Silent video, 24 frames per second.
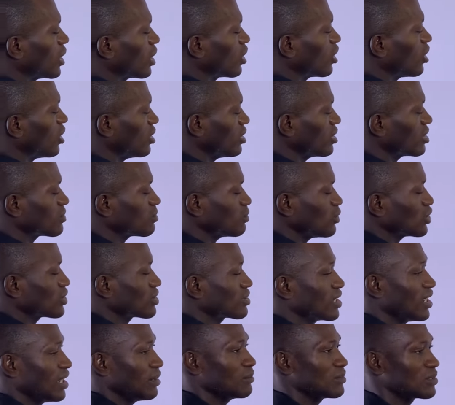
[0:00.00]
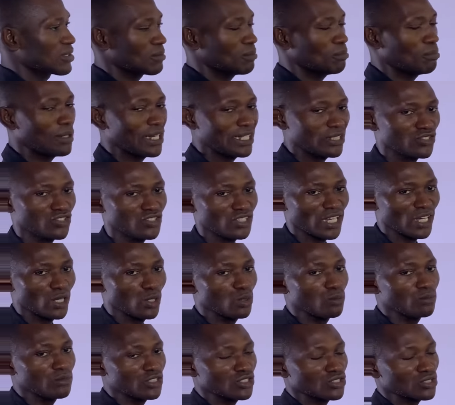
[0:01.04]
call it most times partial
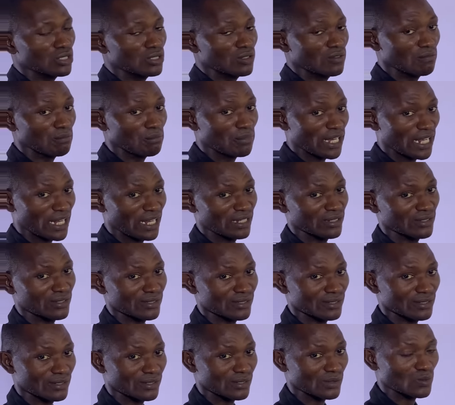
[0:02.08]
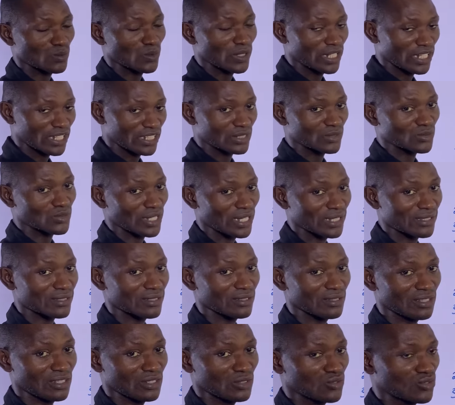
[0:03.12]
omission of balances when
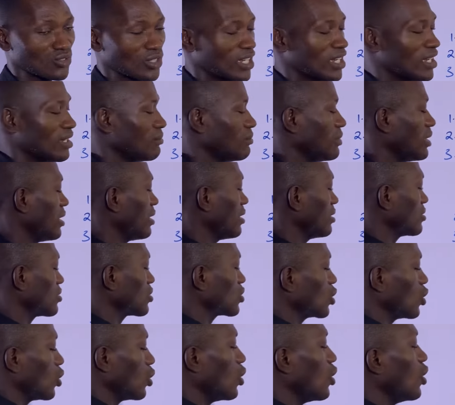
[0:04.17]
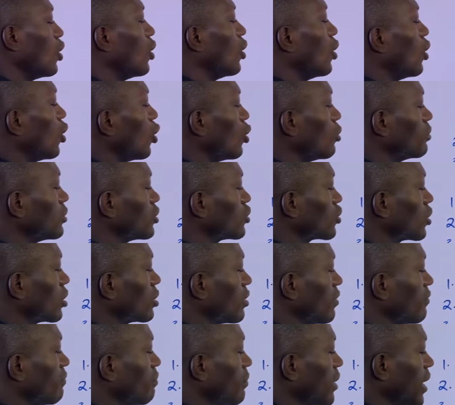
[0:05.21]
extracting the trial balance. So omission
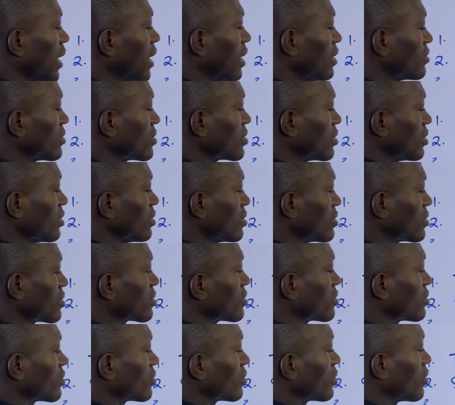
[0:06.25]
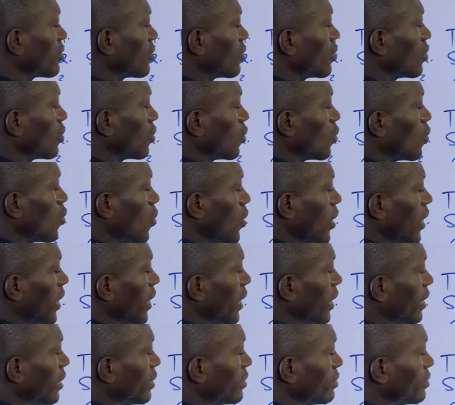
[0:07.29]
of
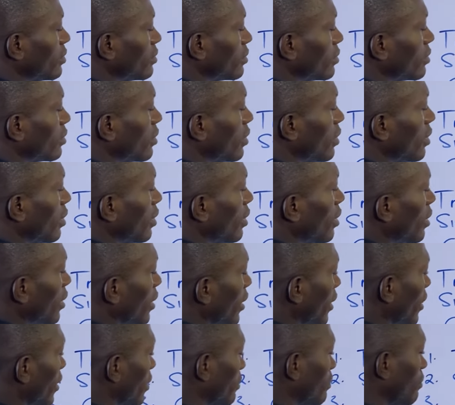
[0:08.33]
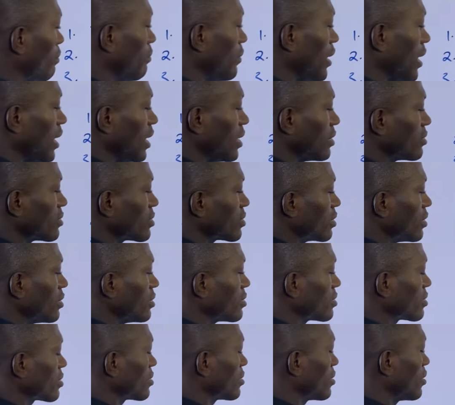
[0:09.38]
when
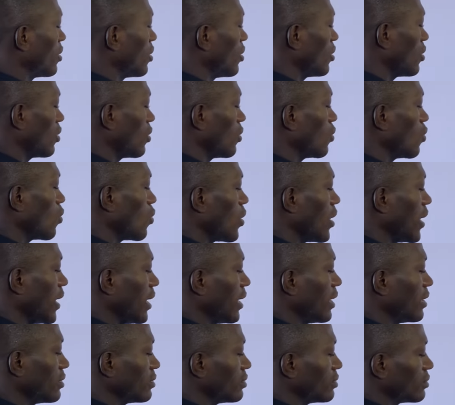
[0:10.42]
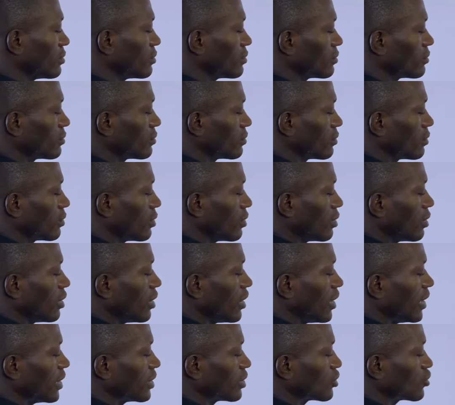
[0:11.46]
balances when
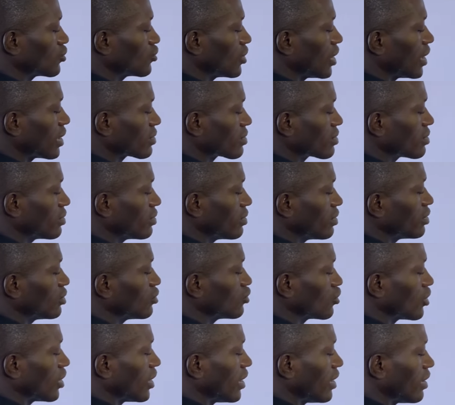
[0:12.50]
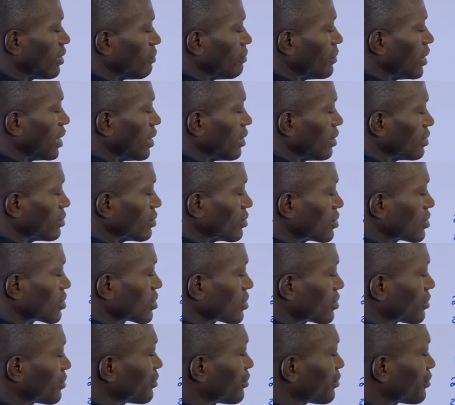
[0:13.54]
extracting the trial balance.